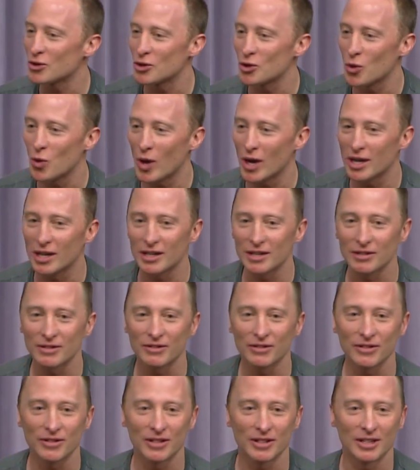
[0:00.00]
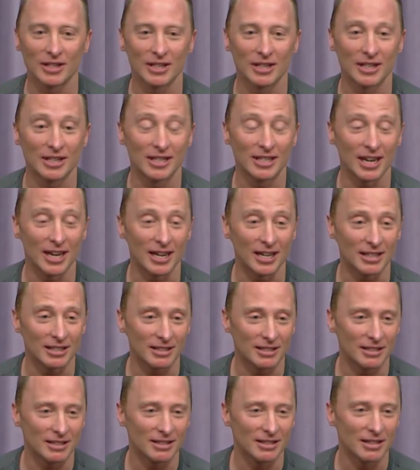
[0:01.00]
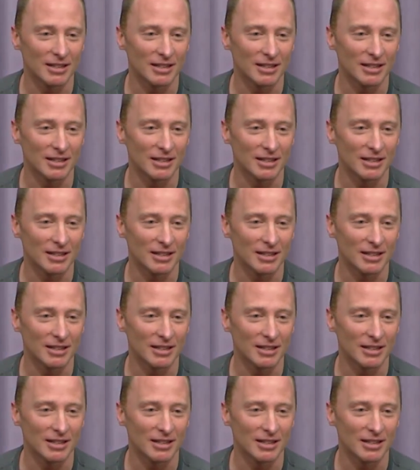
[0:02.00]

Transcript: 12 days,